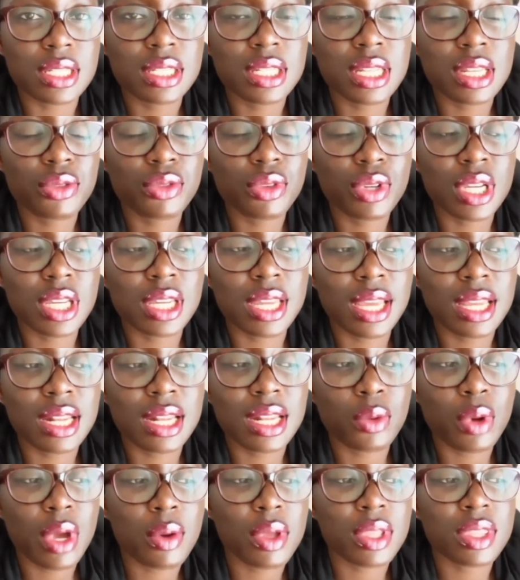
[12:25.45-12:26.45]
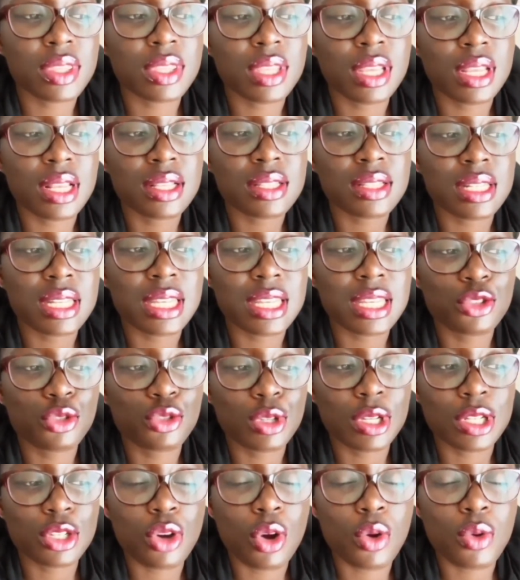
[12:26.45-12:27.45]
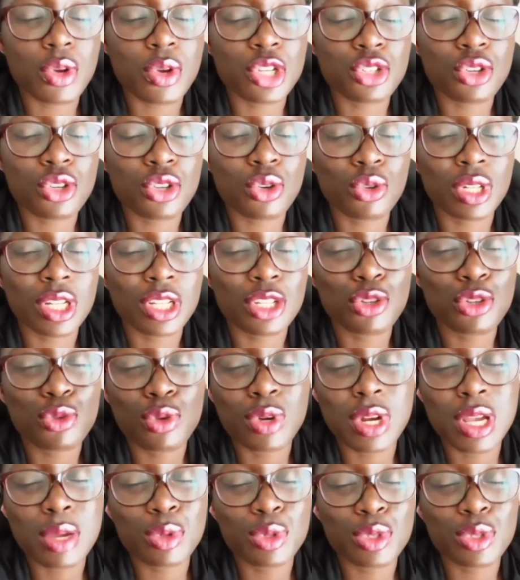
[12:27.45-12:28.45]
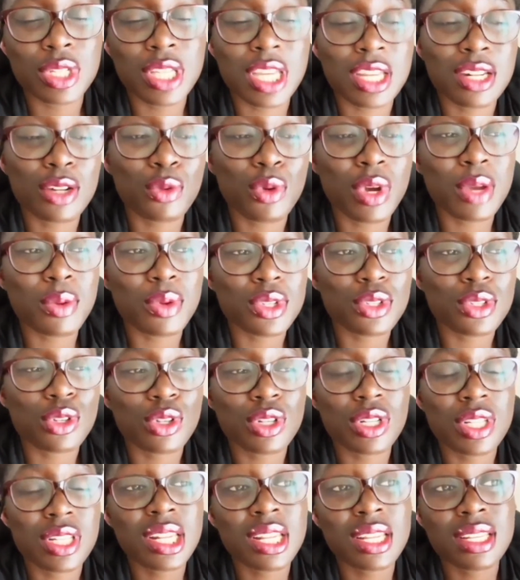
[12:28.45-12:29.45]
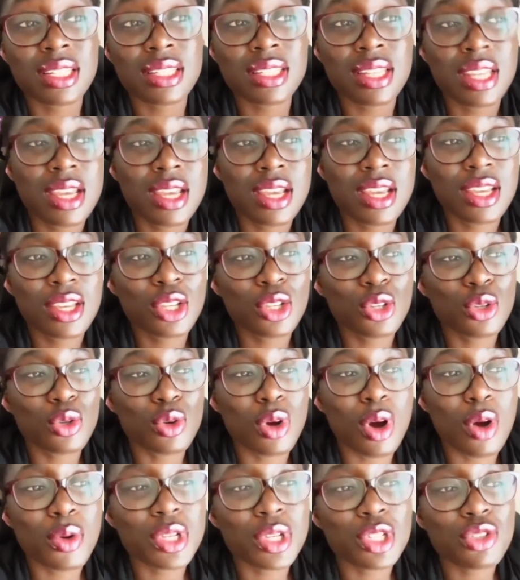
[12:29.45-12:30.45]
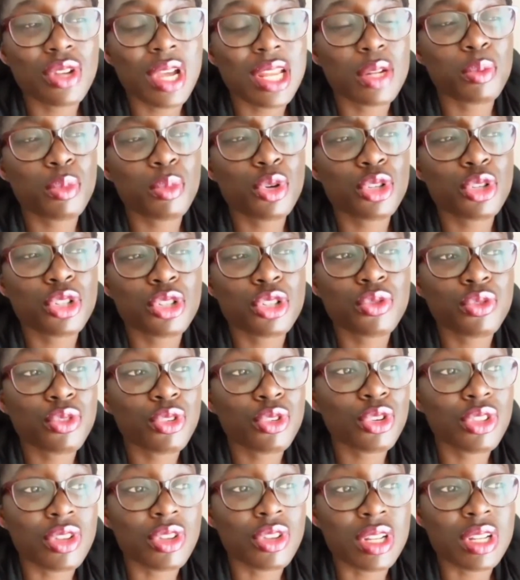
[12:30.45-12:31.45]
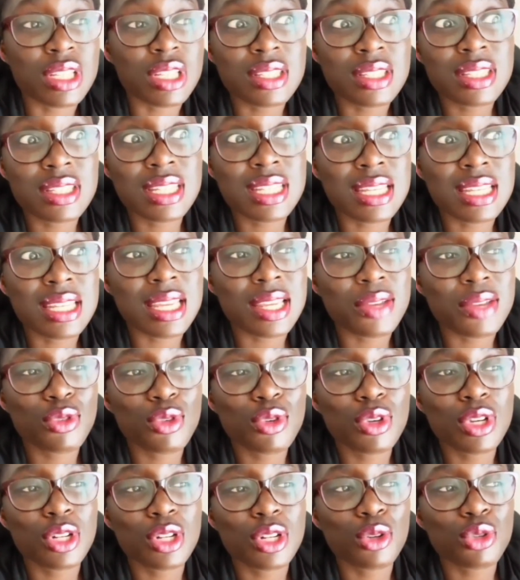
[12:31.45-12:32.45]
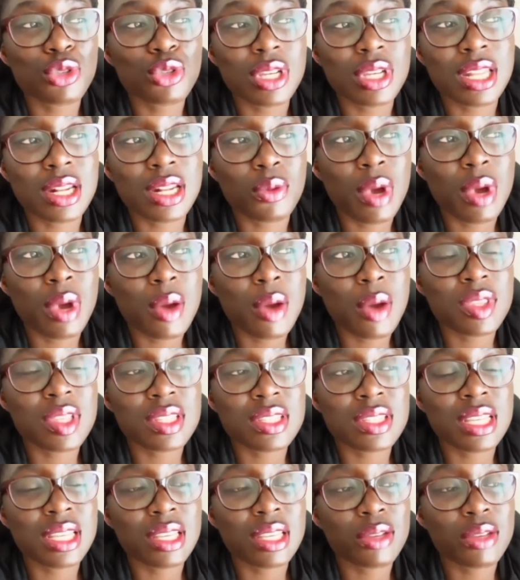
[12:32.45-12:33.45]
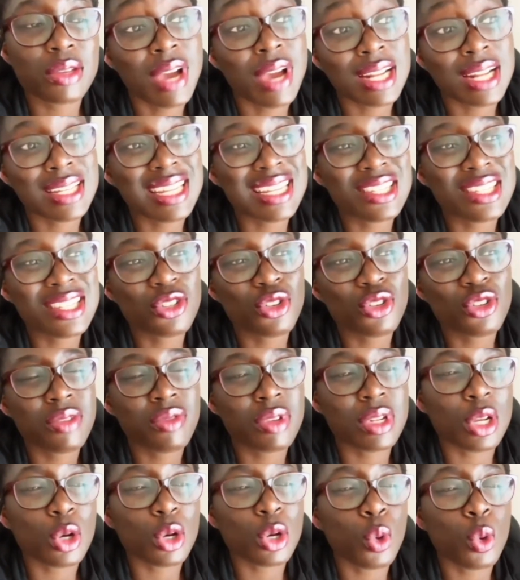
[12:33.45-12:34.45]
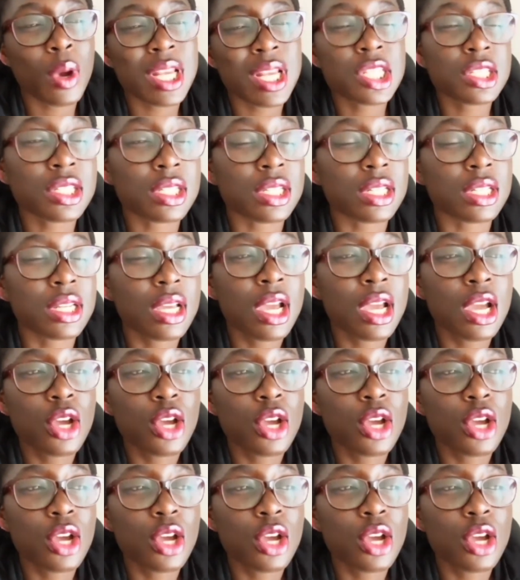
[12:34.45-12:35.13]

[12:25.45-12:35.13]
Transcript: See, if you can get away with things, and history has always shown that you were able to get away with certain things, you always try to push further and see if you can also get away with this thing. In fact, it's not even a question.